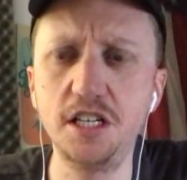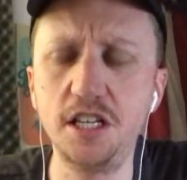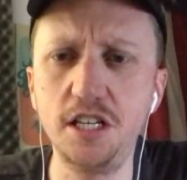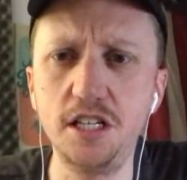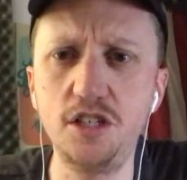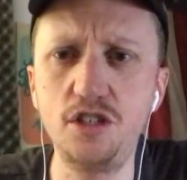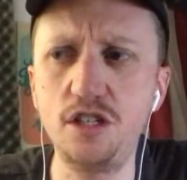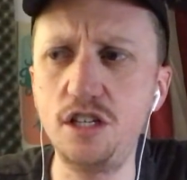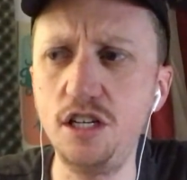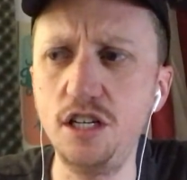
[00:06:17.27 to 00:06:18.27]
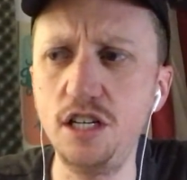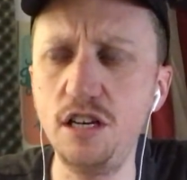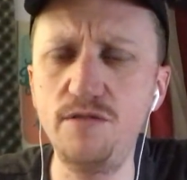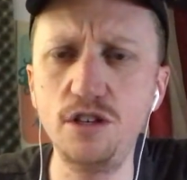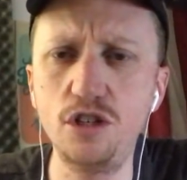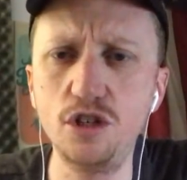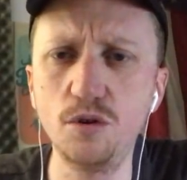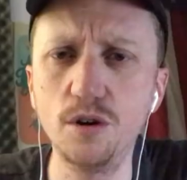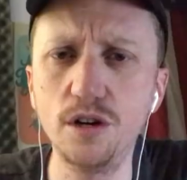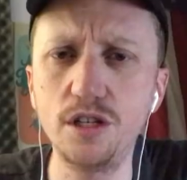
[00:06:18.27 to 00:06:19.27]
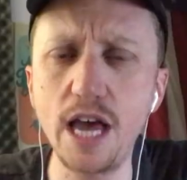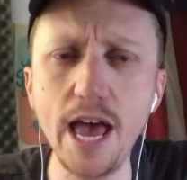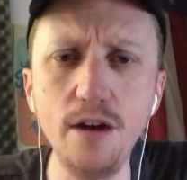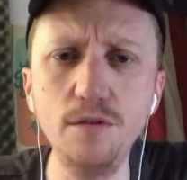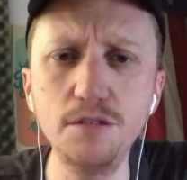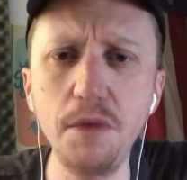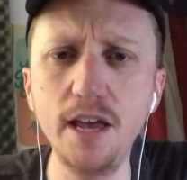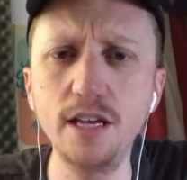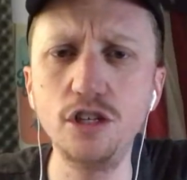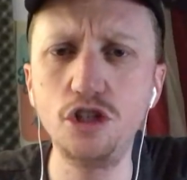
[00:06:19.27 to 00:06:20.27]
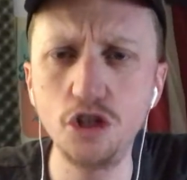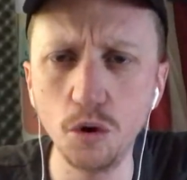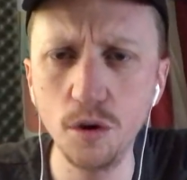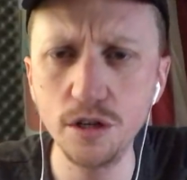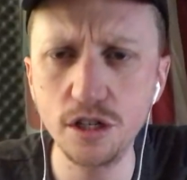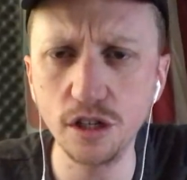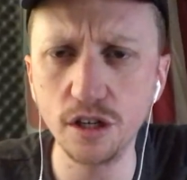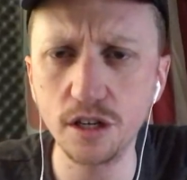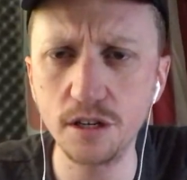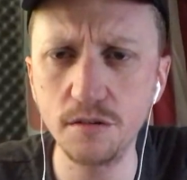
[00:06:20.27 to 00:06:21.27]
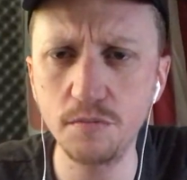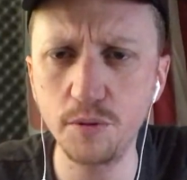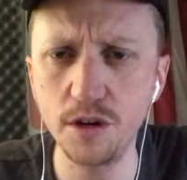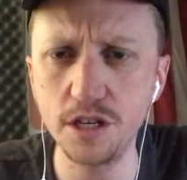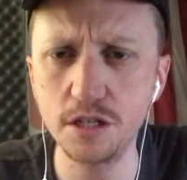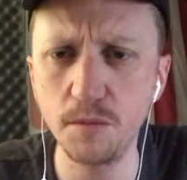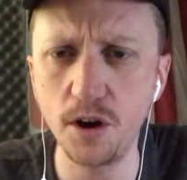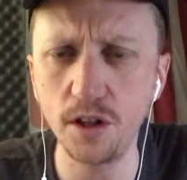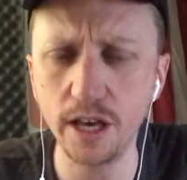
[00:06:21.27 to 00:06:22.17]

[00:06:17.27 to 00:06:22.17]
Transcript: And even George, Ed was making George look pretty smart.